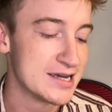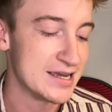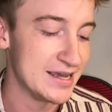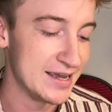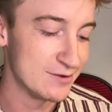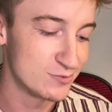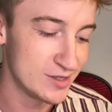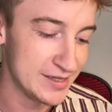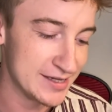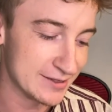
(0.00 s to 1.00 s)
It, it
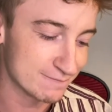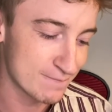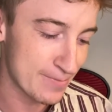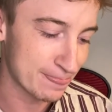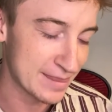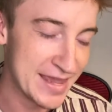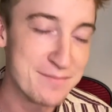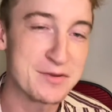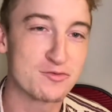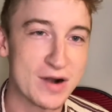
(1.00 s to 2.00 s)
really hit
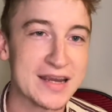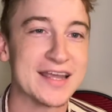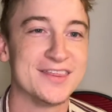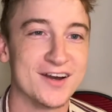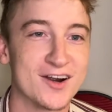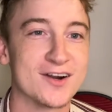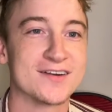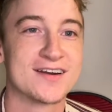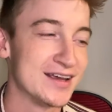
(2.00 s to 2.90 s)
me right in the heart.